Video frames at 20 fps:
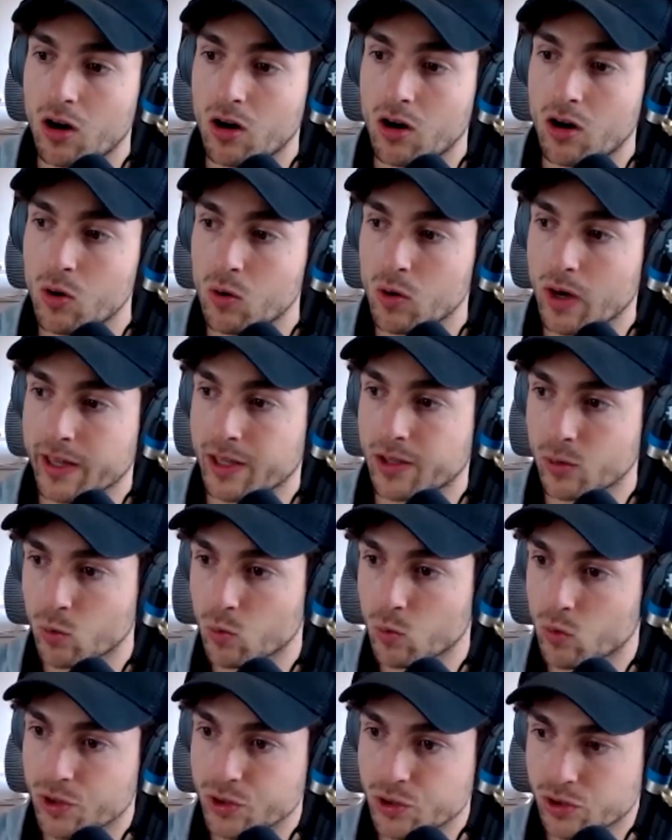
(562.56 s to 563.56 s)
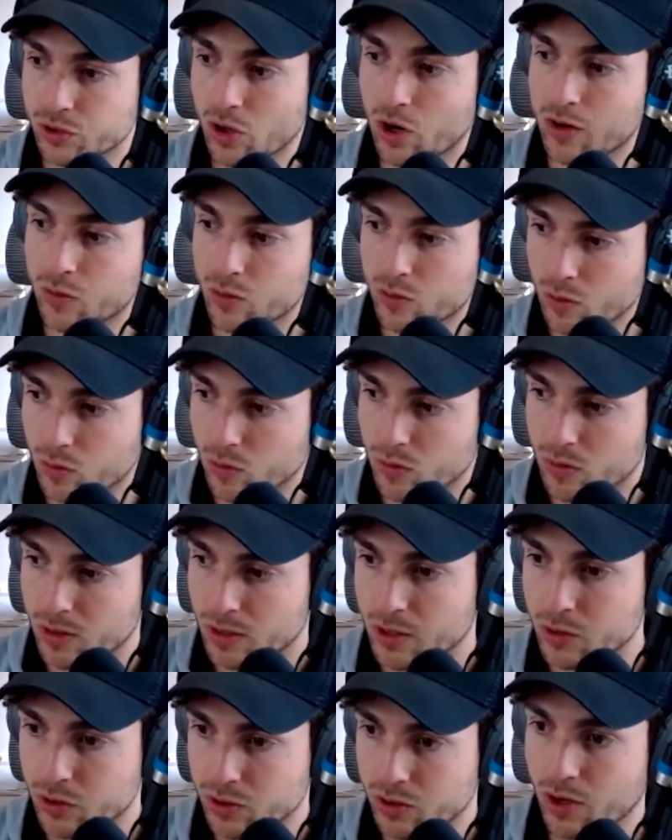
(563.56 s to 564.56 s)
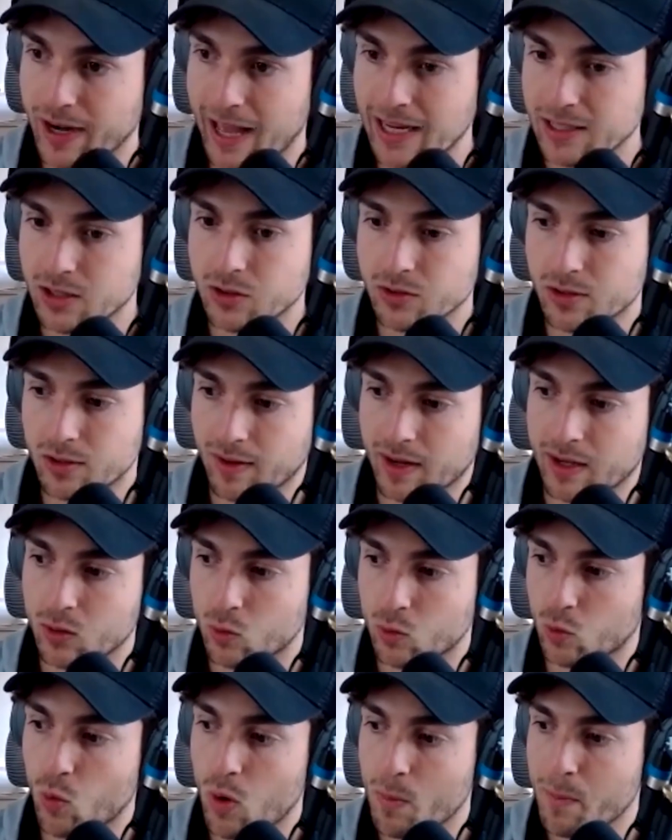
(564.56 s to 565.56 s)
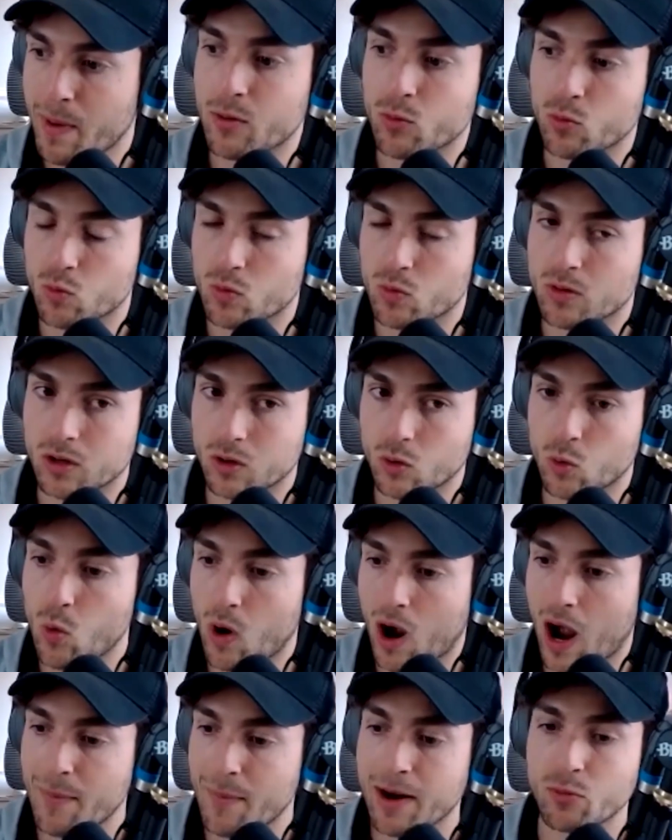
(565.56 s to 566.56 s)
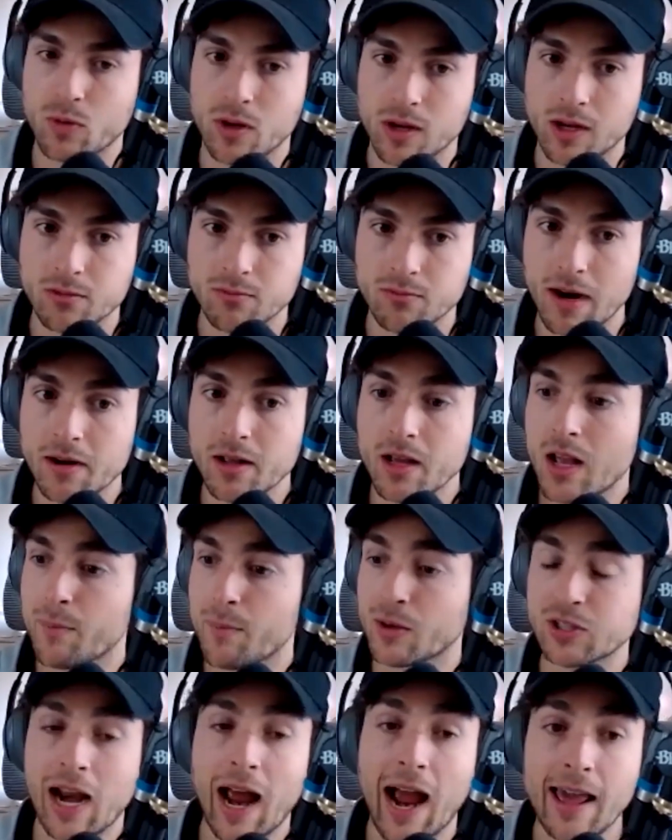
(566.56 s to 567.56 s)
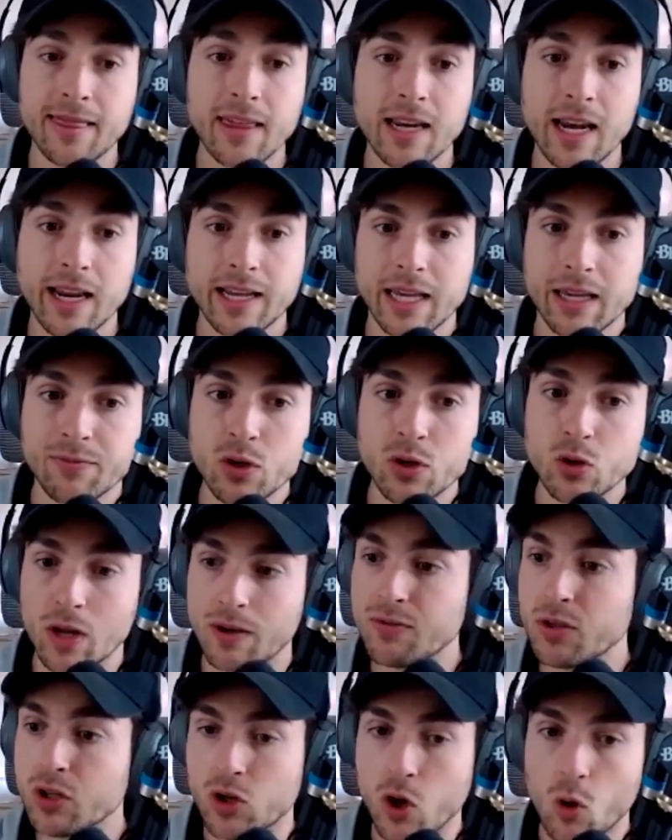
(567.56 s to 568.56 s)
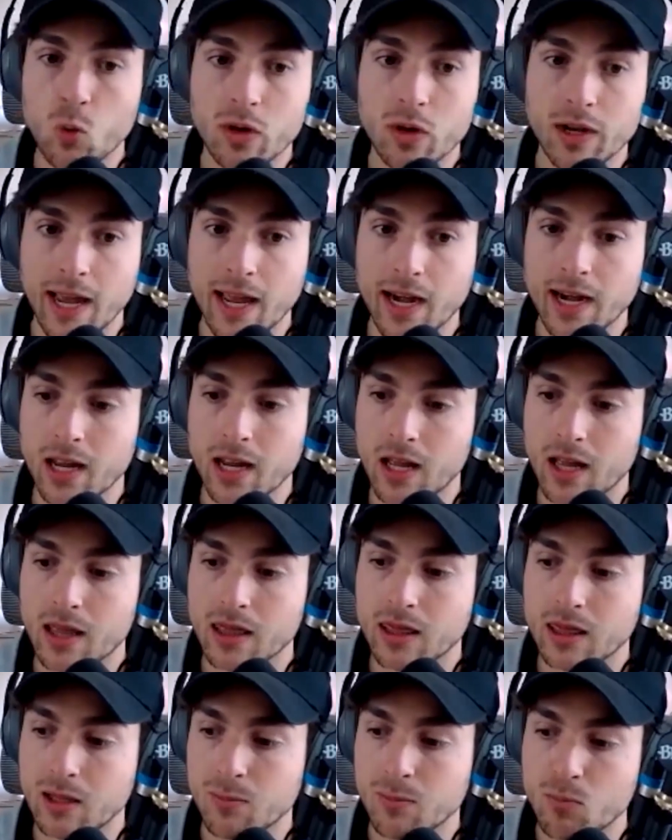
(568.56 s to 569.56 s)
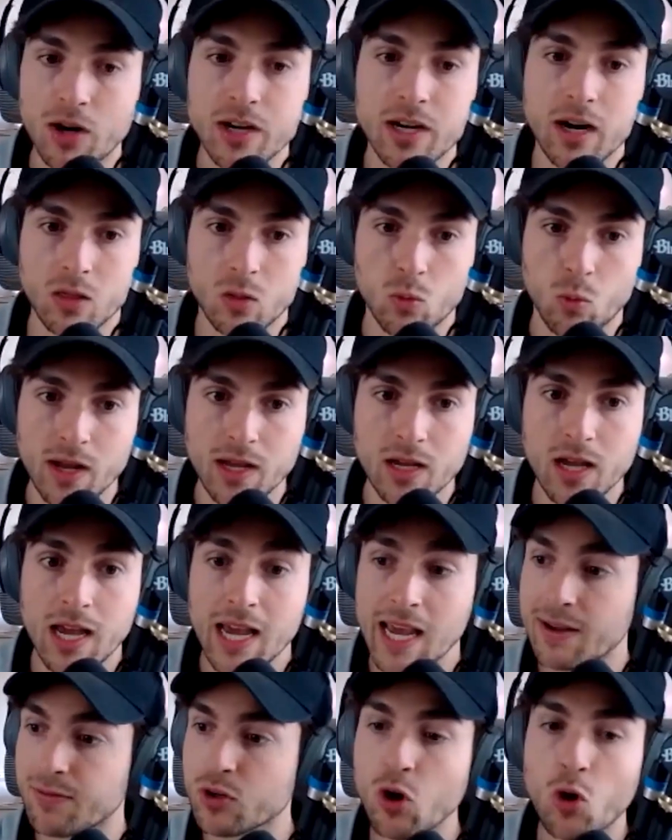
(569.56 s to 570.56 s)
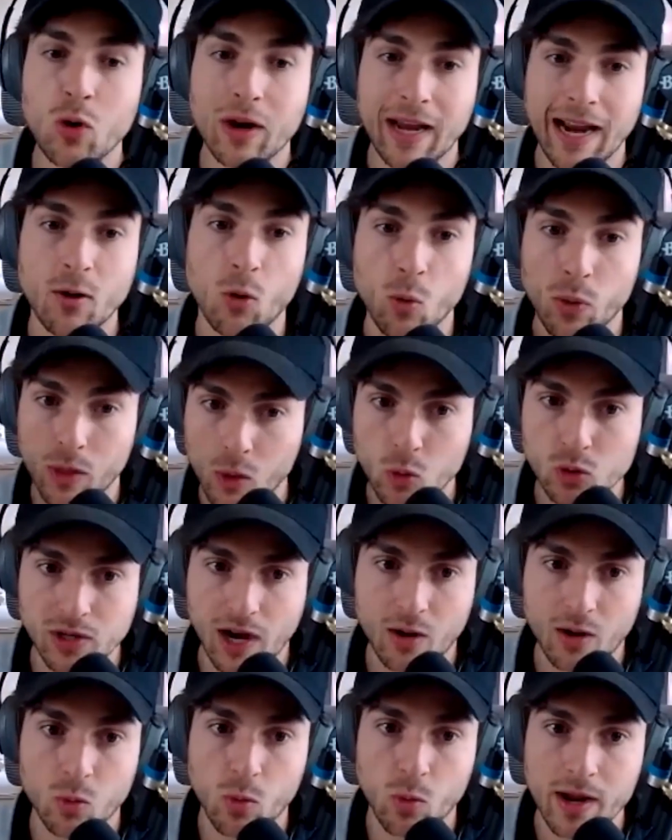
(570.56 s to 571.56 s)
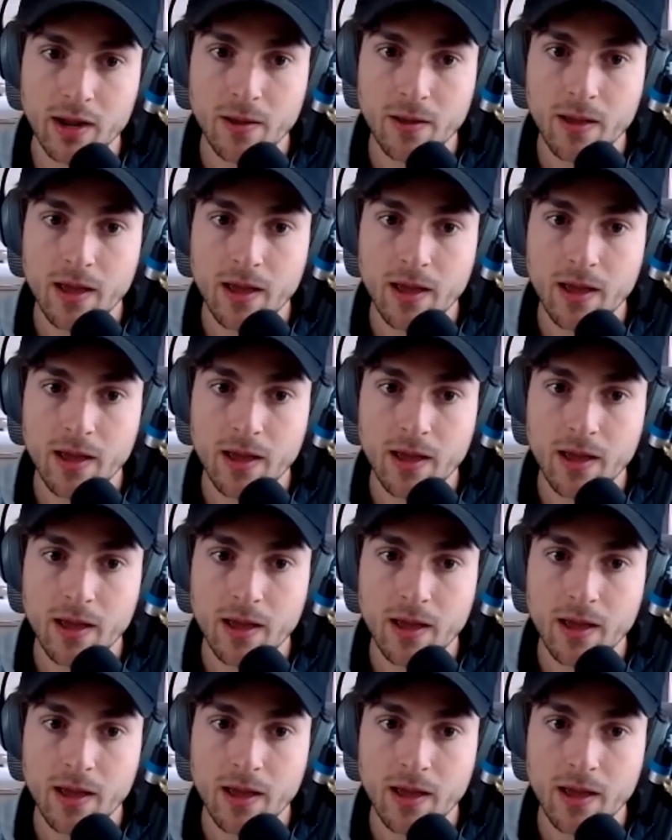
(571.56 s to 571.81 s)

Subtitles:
oh, like you start asking yourself like, who am I really, right? Because I think like if you don't get the money out of the way, if you don't get all the goals out of the way,